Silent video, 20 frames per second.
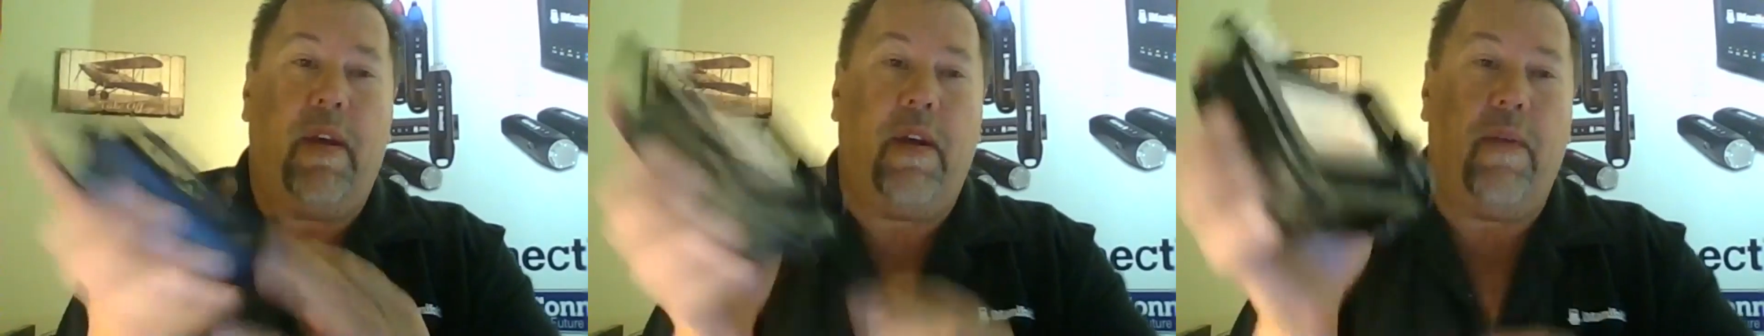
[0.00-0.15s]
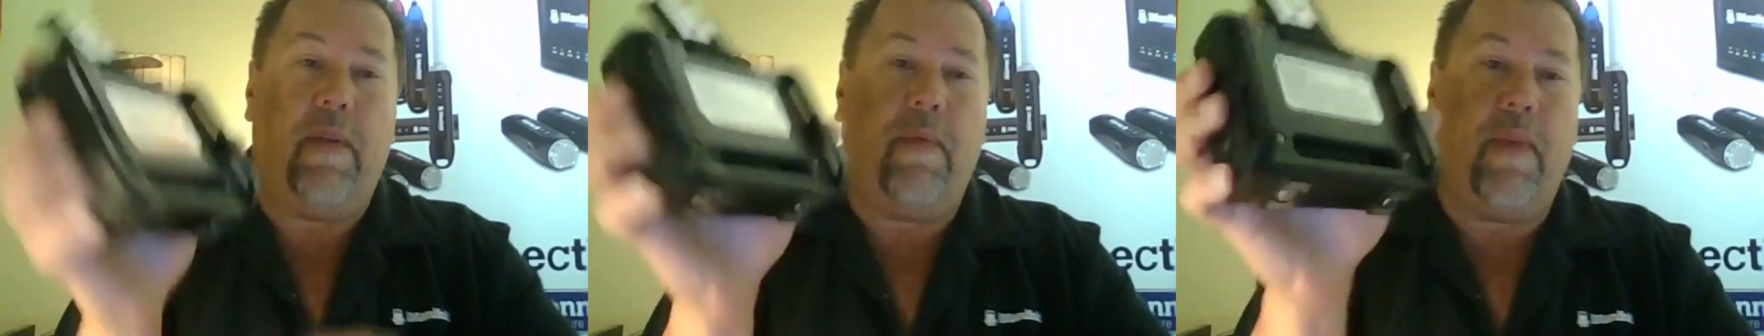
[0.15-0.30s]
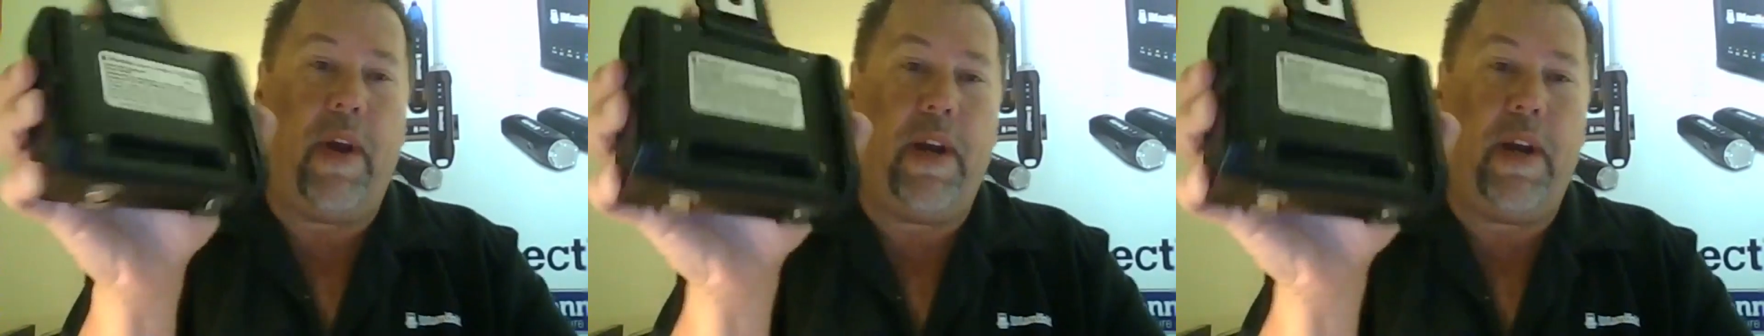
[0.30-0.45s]

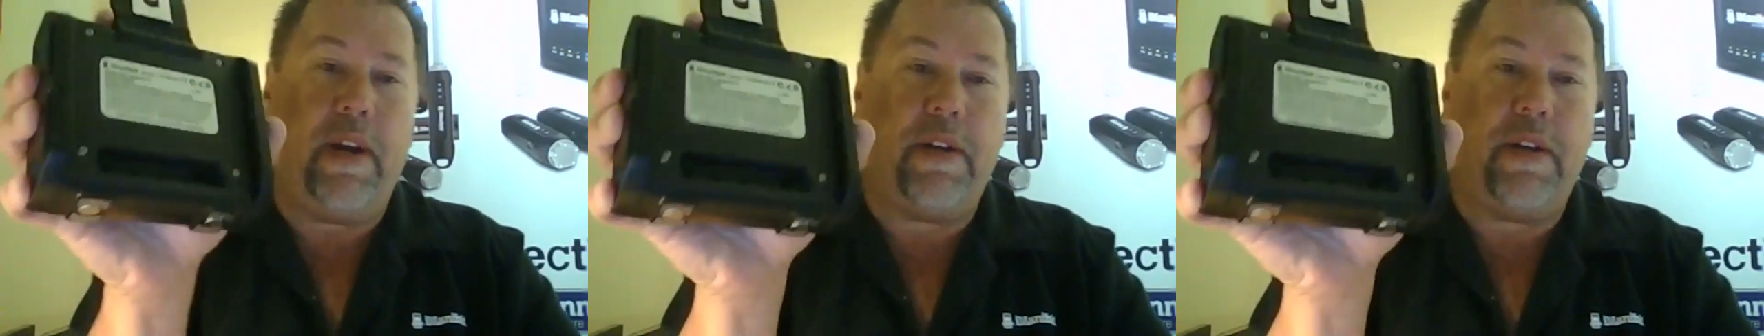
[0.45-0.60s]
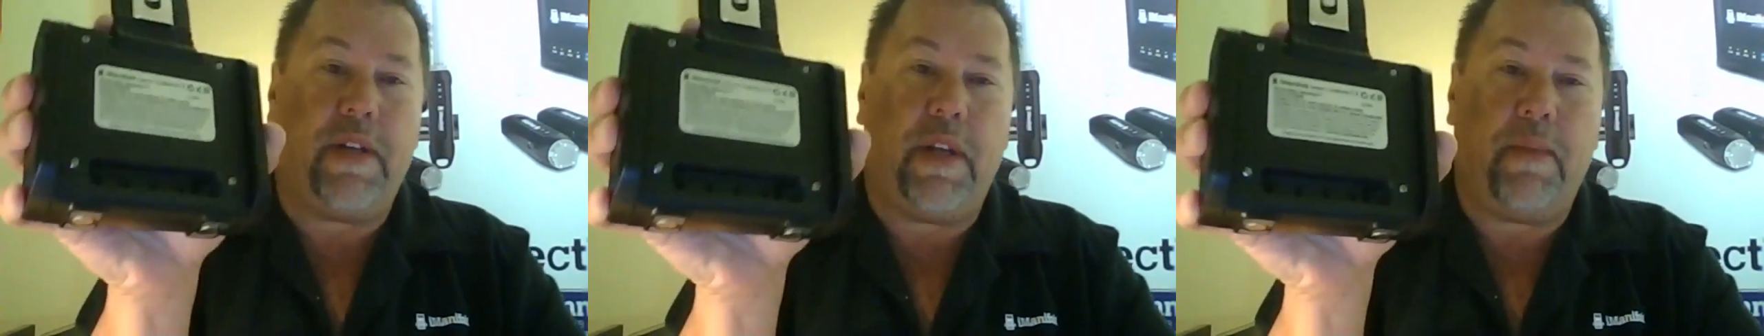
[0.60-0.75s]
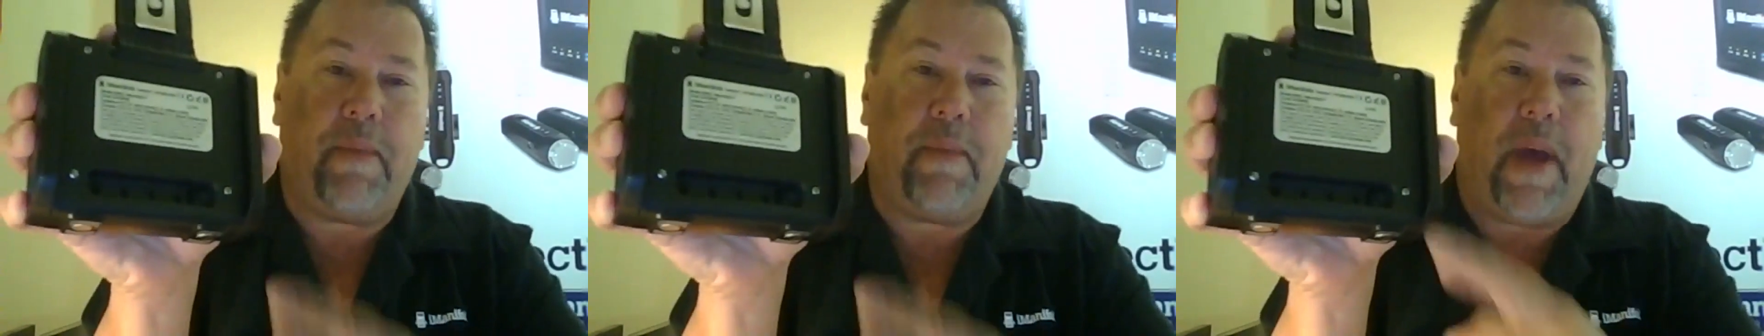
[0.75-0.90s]
right here
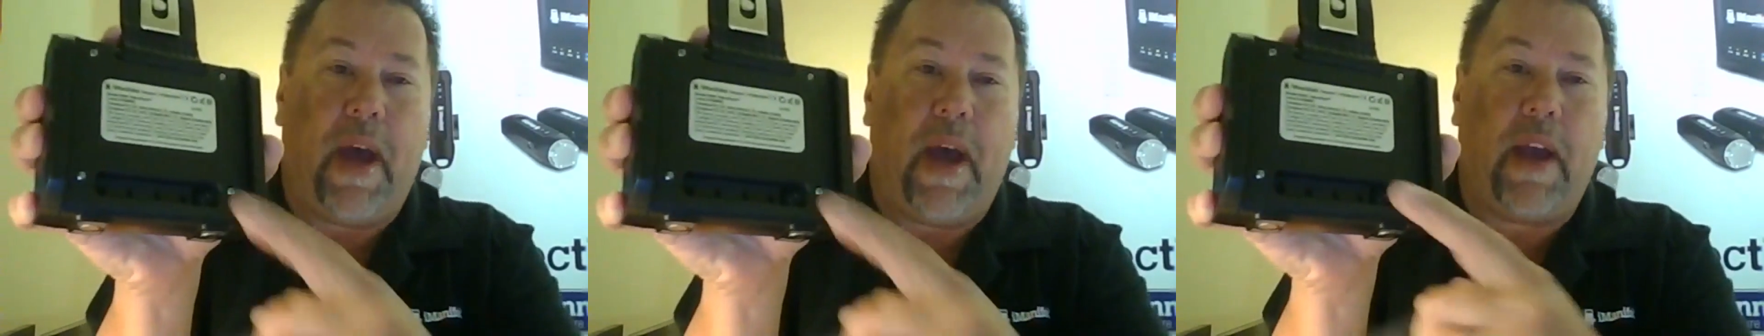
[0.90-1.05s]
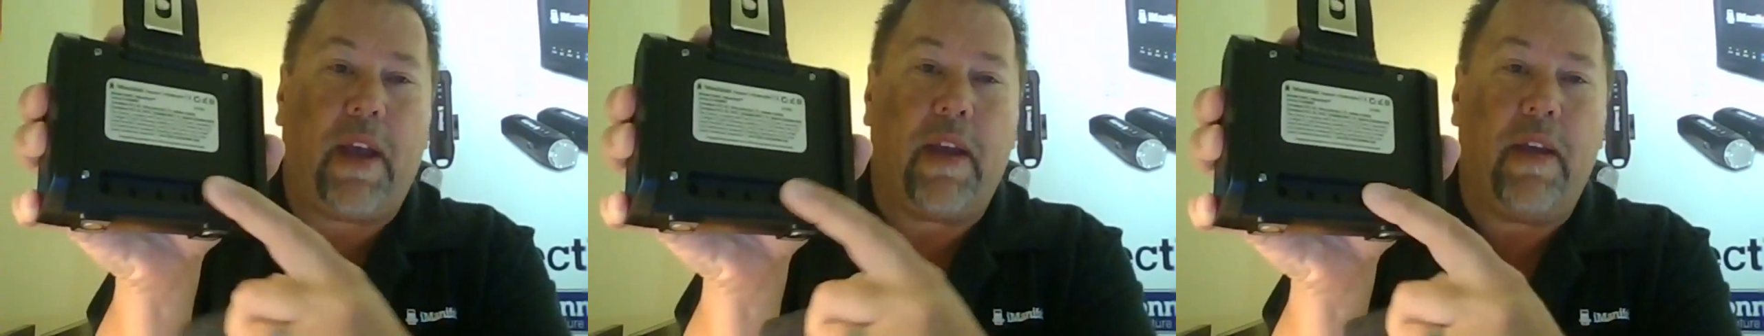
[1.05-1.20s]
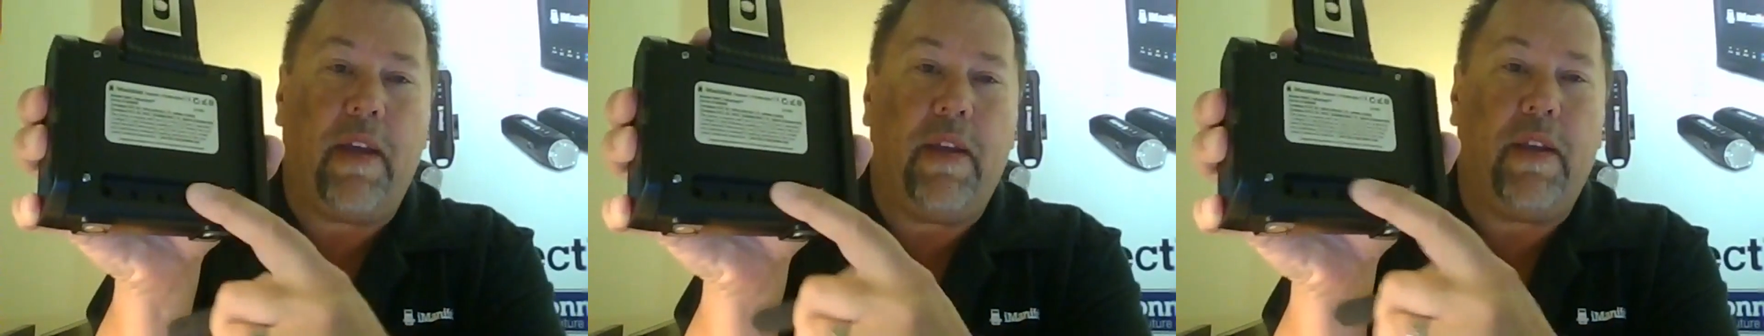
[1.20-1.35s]
to the
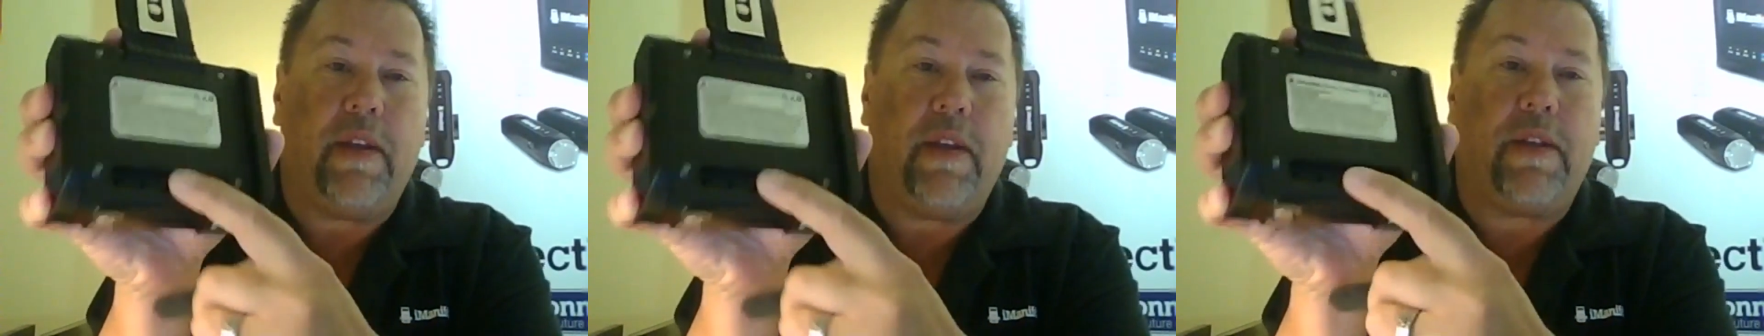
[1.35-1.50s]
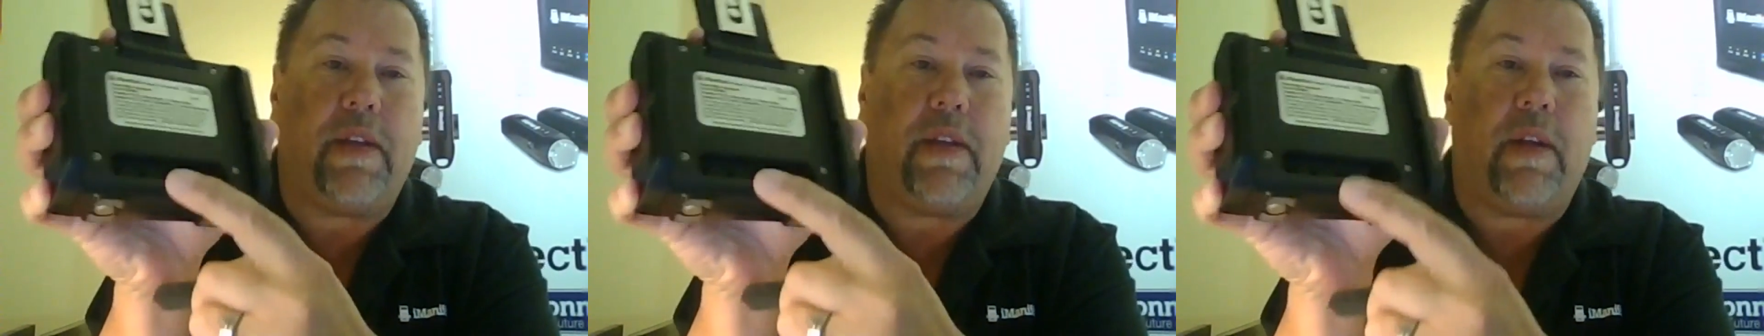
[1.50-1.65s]
back. This